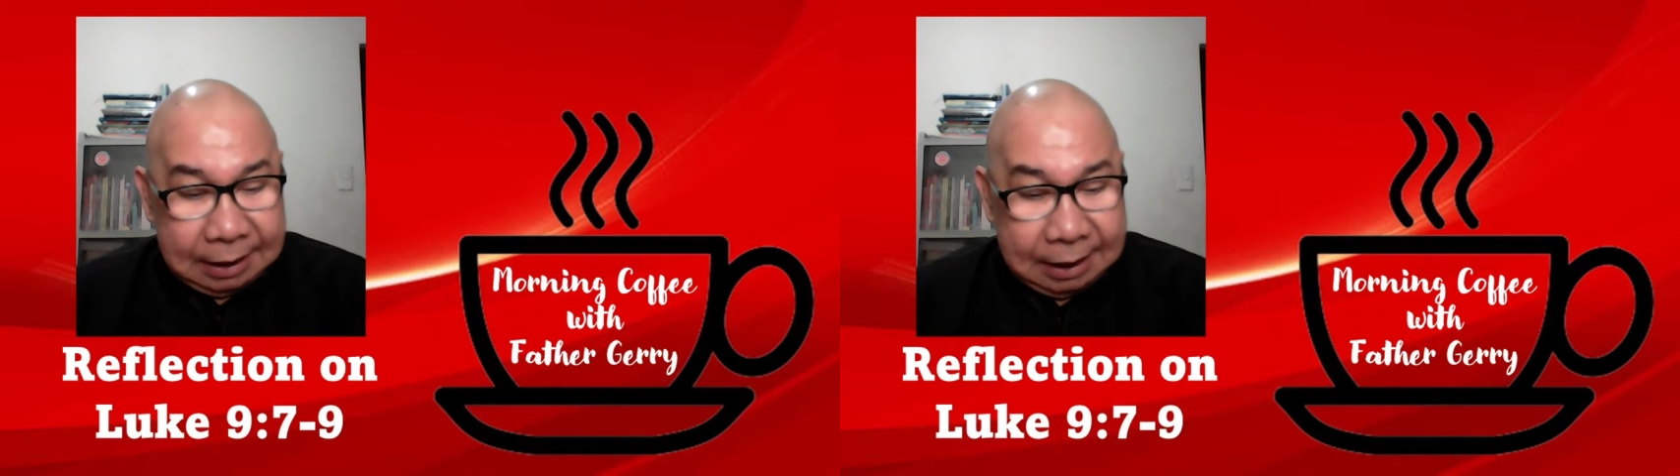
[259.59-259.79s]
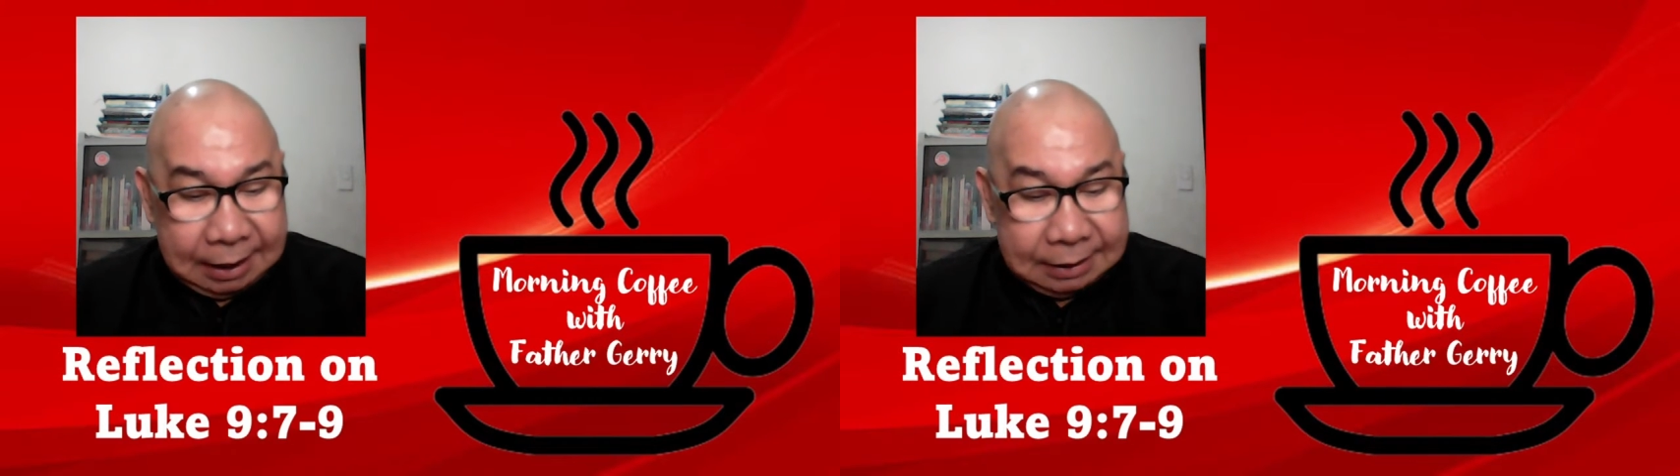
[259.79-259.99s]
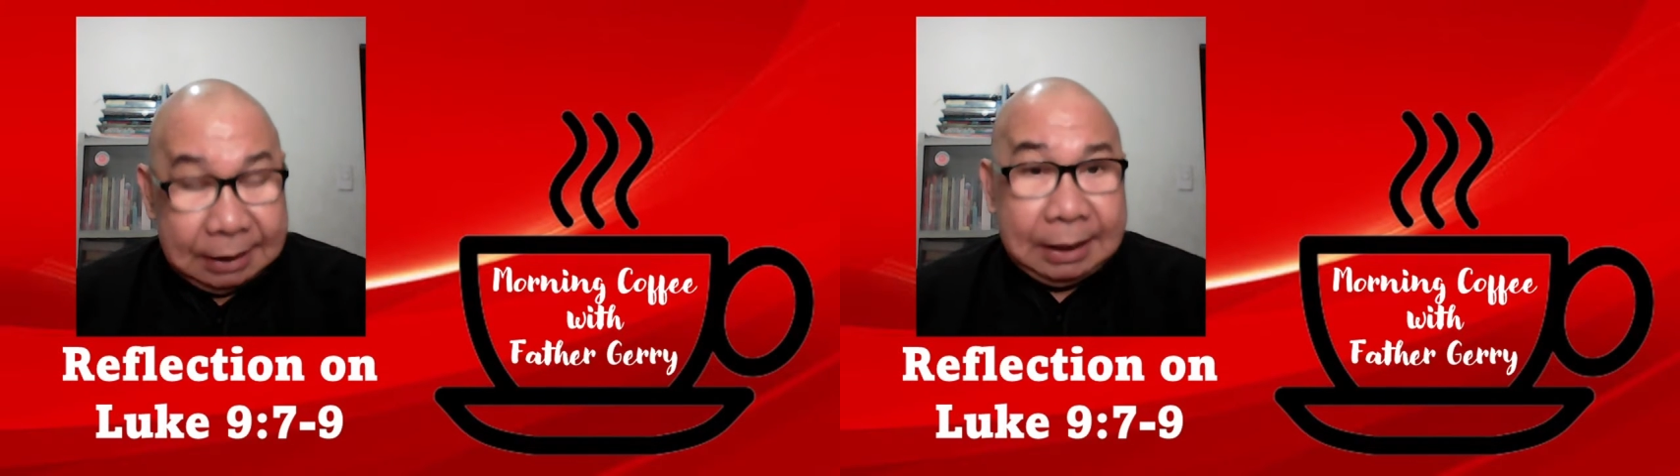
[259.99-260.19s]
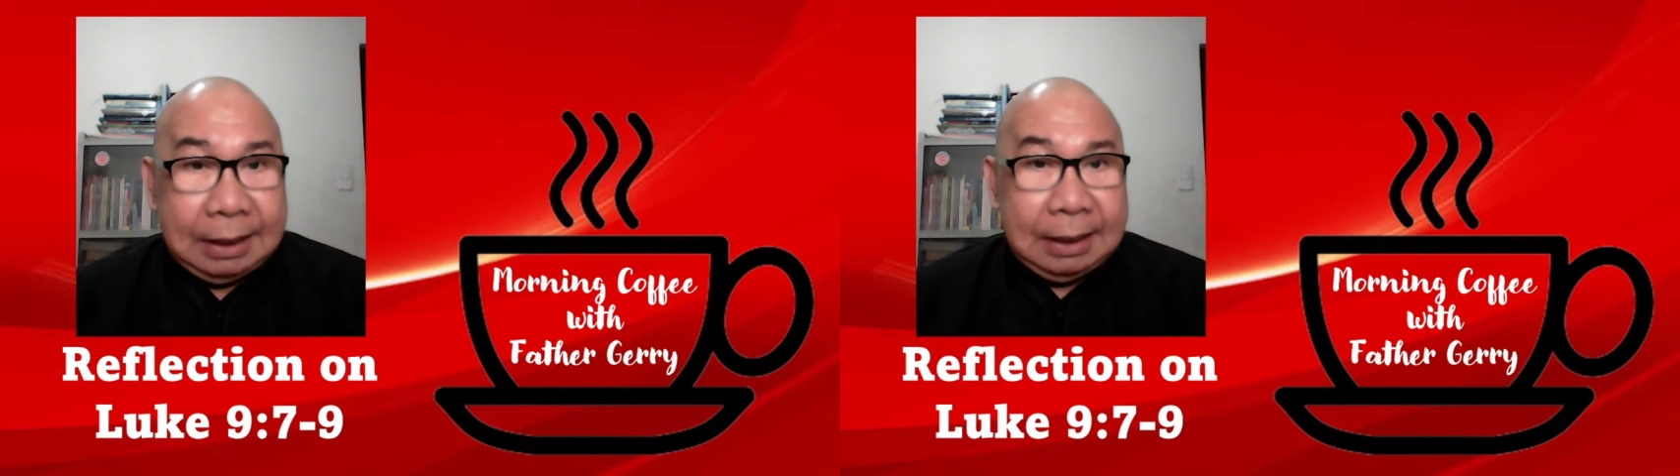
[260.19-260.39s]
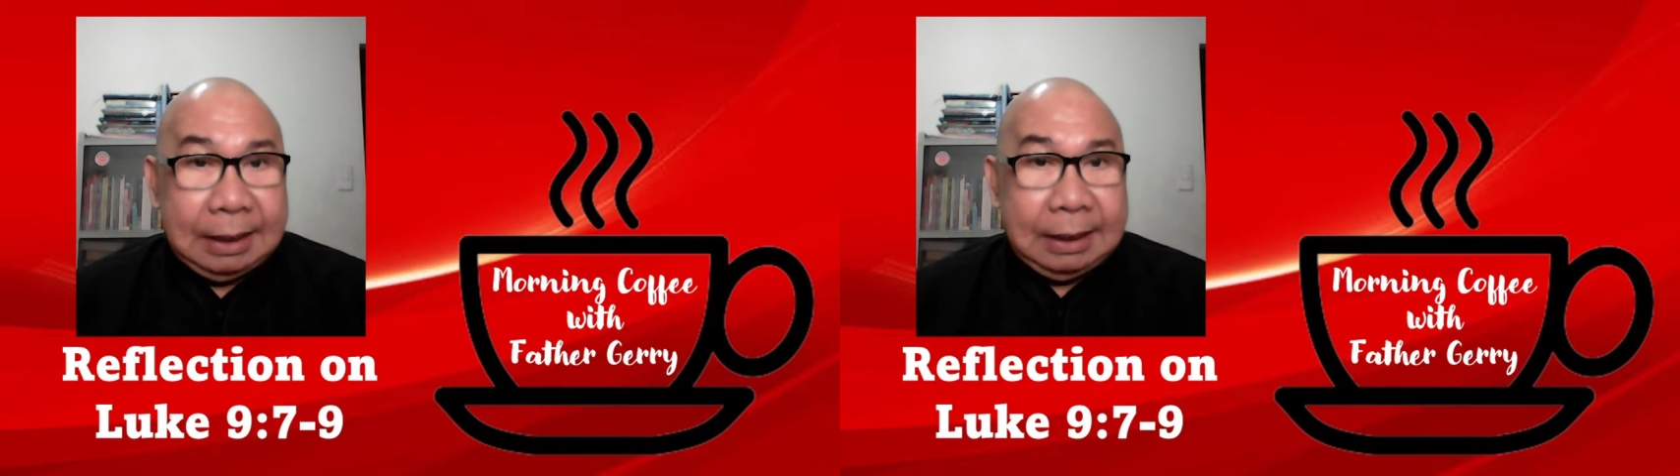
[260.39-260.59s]
and
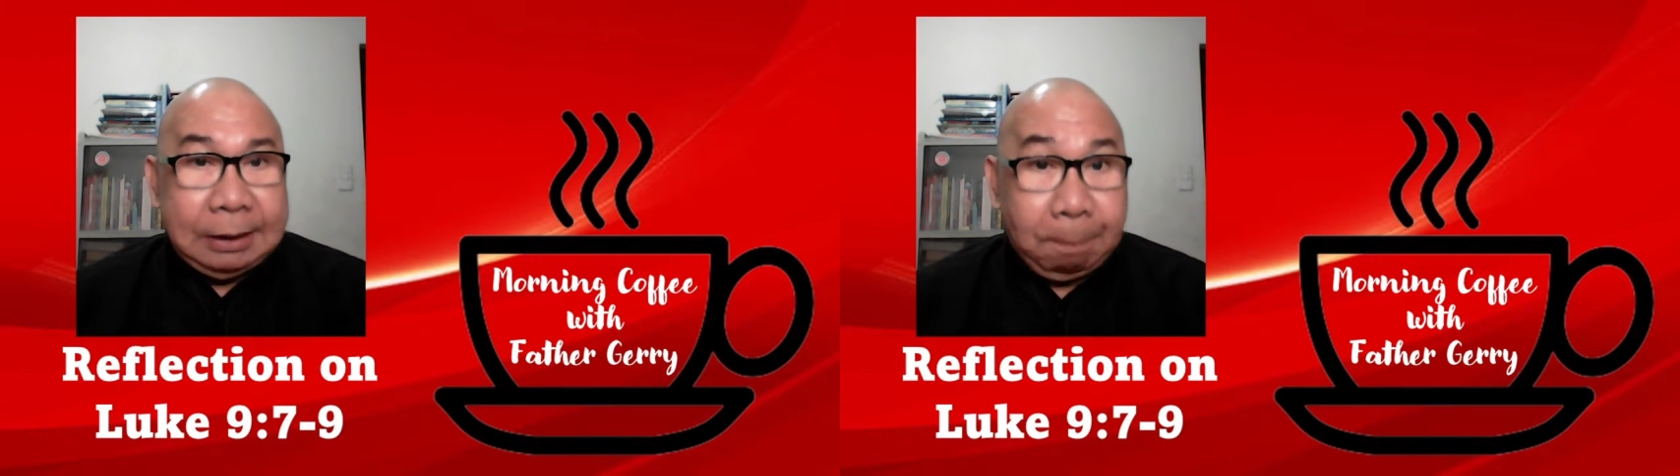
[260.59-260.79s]
the